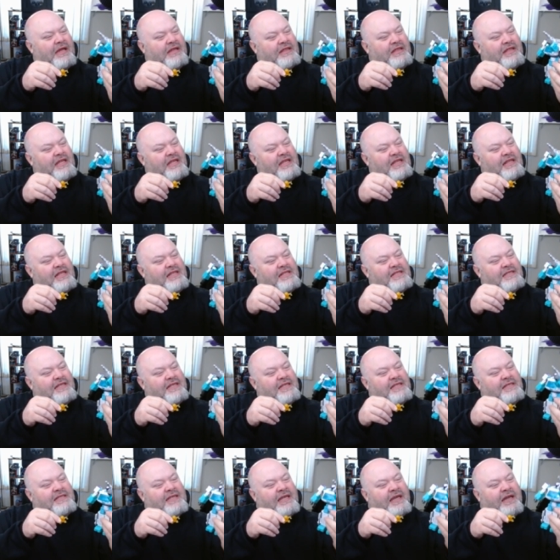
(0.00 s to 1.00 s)
think this
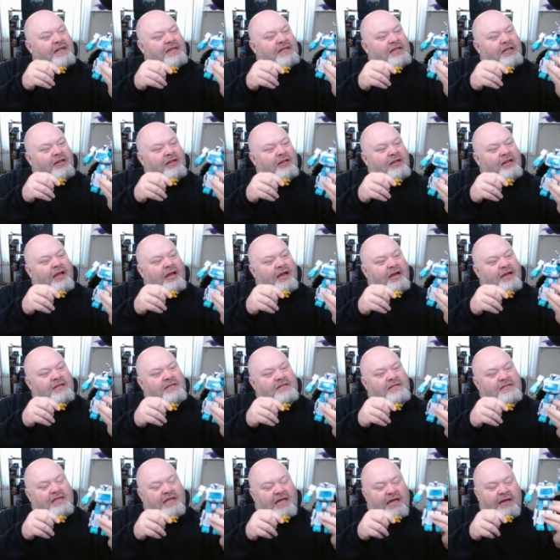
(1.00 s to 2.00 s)
is a
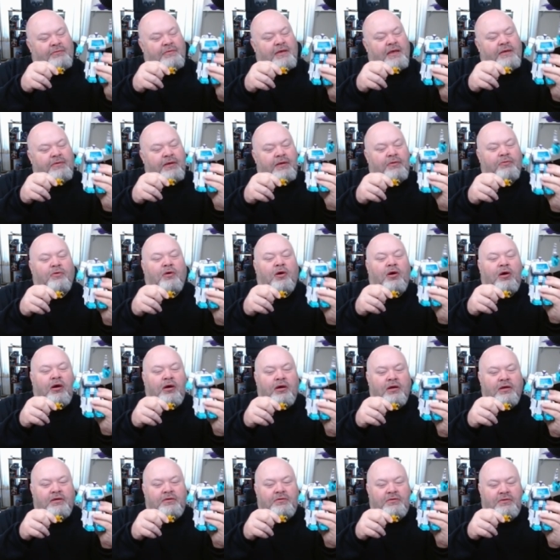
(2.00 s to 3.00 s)
deluxe. I may be
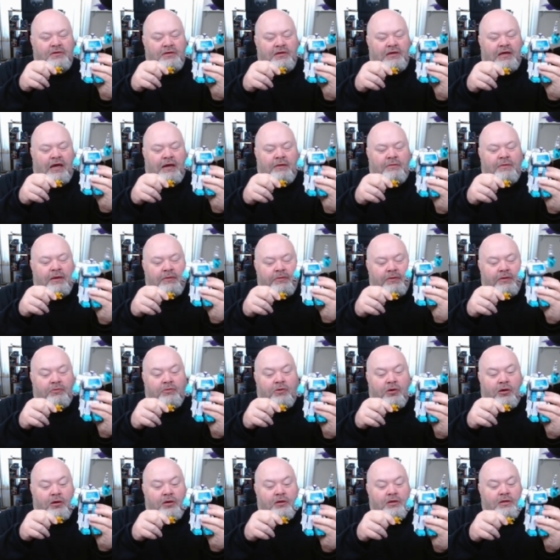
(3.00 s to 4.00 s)
wrong. I may be
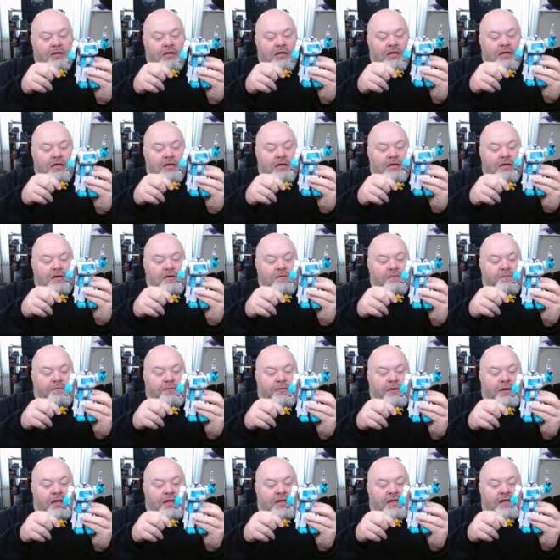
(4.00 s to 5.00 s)
wrong.
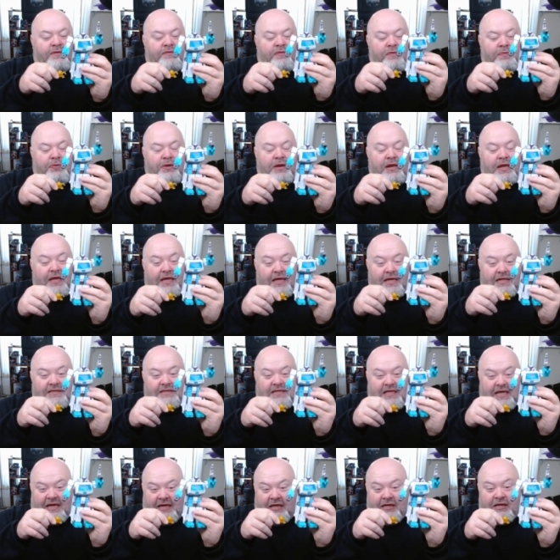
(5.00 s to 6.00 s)
But if you put against
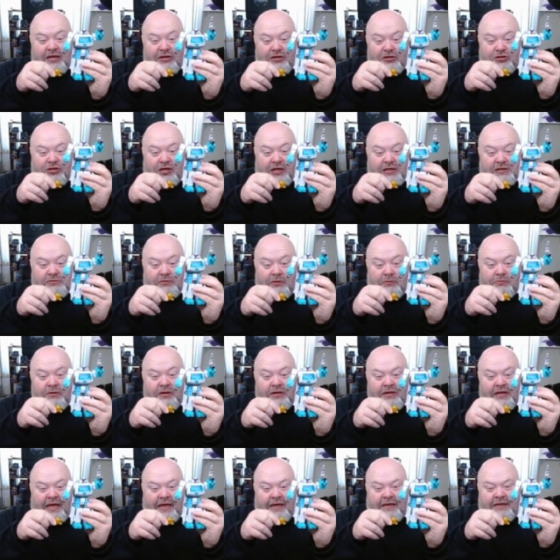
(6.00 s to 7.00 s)
another
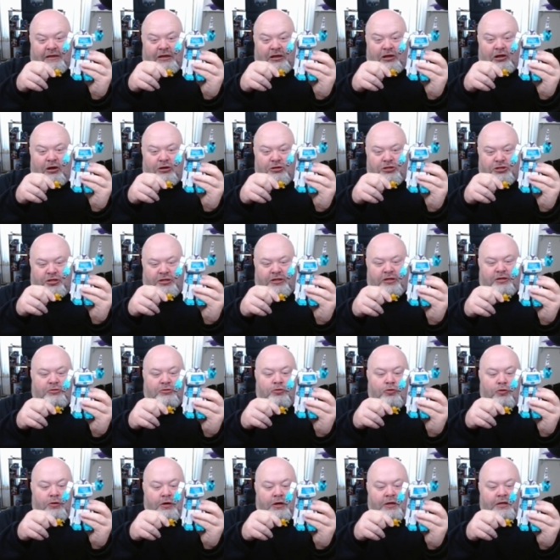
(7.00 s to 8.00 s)
transformer like larger than
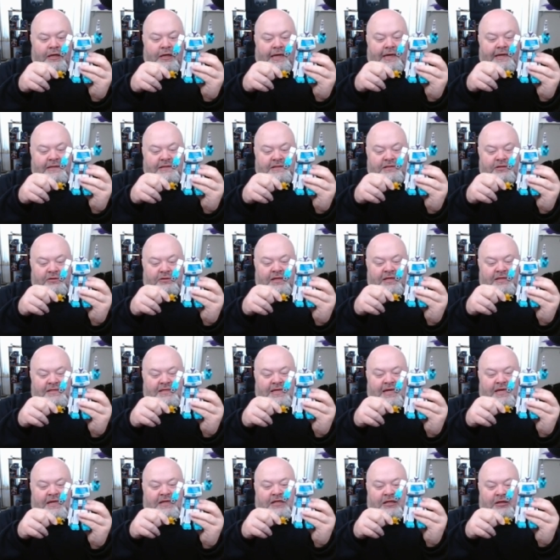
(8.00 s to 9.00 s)
core class, so let's
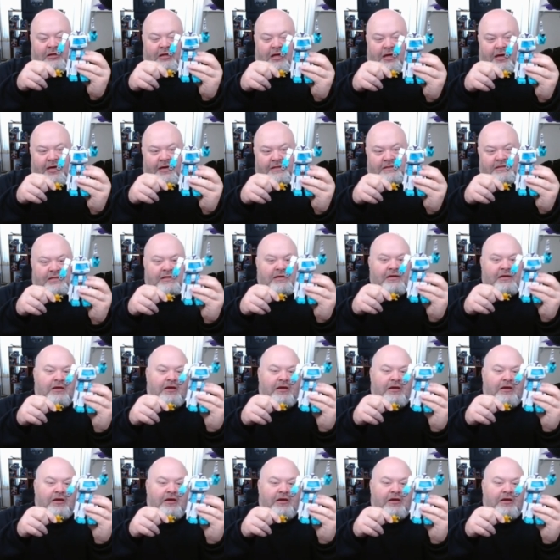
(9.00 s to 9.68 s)
say a deluxe,